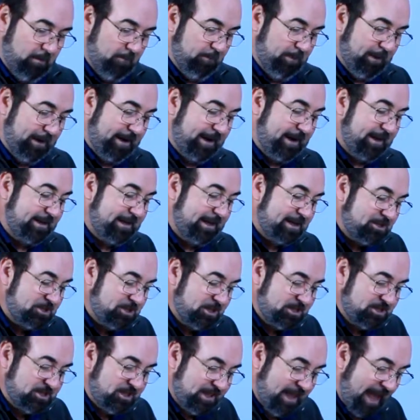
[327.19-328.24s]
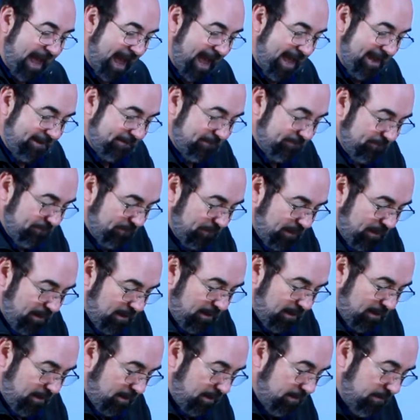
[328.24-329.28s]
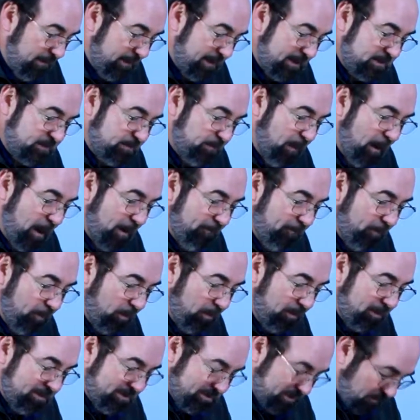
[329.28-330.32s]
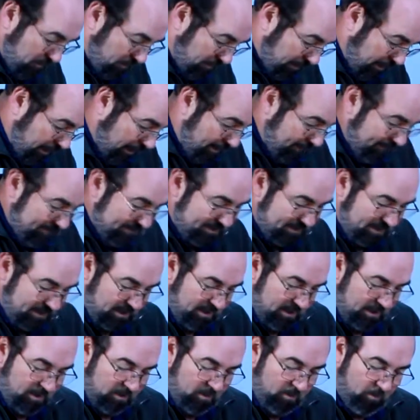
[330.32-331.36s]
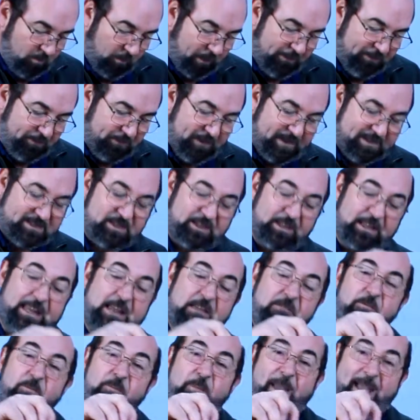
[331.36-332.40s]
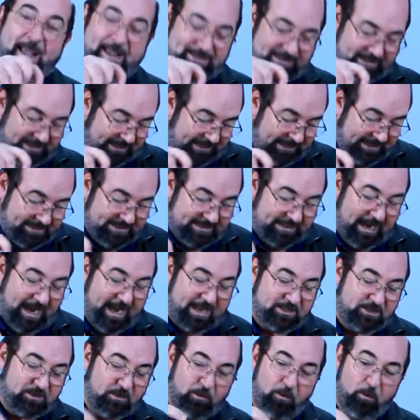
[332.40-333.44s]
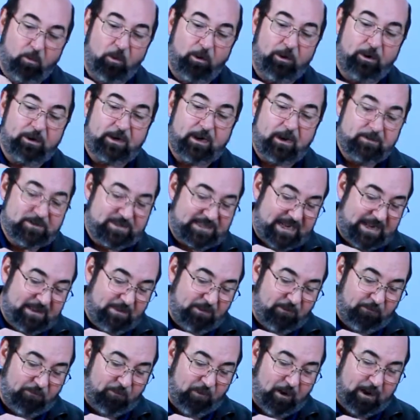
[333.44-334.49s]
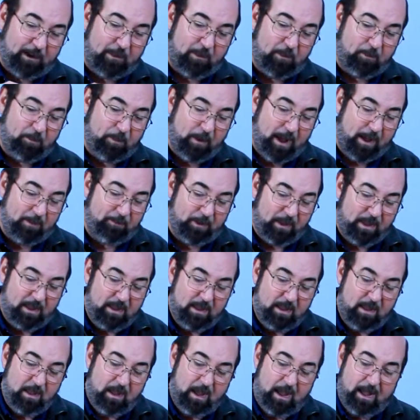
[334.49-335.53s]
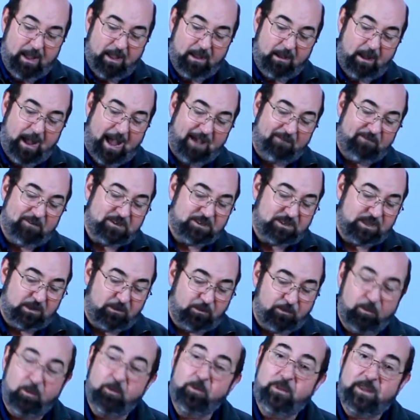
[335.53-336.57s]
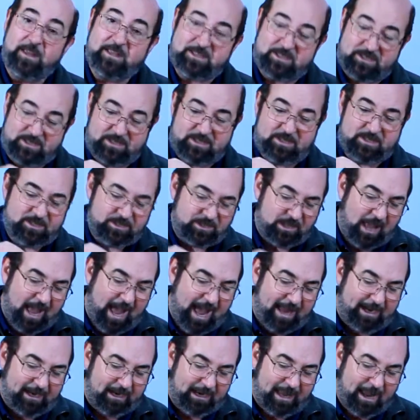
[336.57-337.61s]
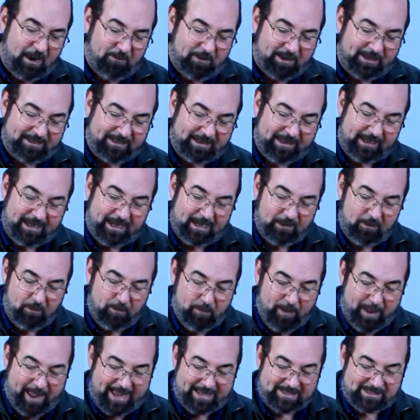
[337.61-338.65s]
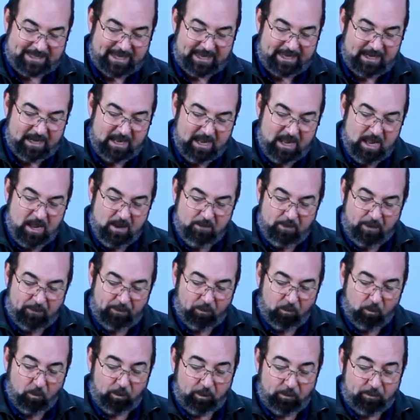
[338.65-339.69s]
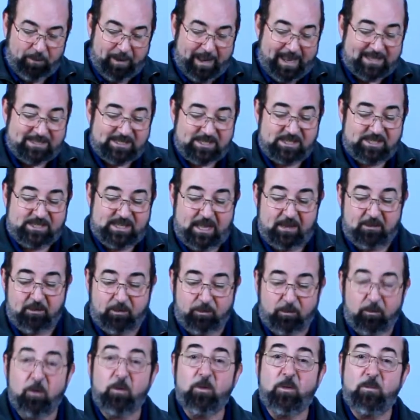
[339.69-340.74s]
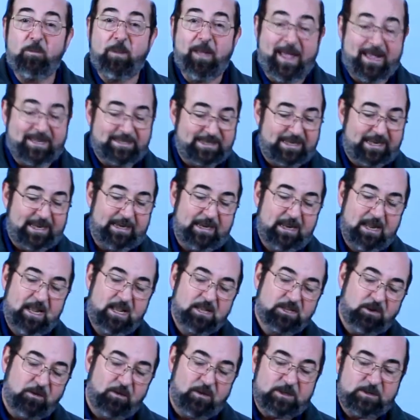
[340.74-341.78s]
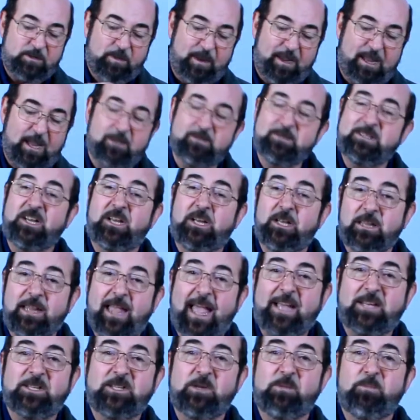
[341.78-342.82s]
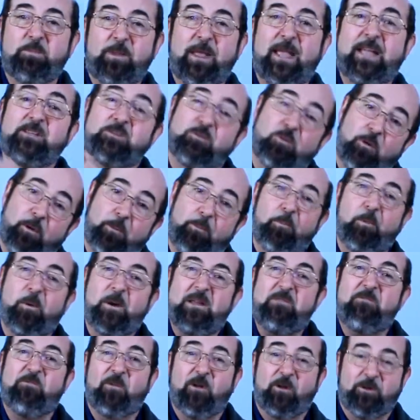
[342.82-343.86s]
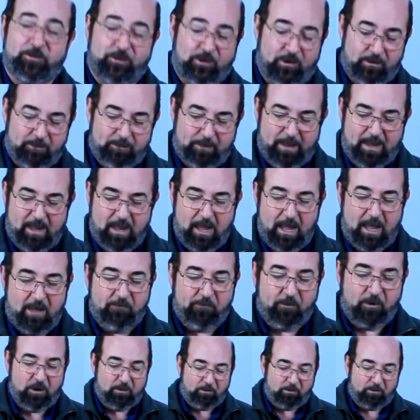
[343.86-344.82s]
But in addition to that, this pump also comes with this leaf basket inside. So the water comes in the front of the pump, obviously through this slot, allowing it to get into the basket, but the water passes then through the basket, so this becomes a collection place or a pre-filter for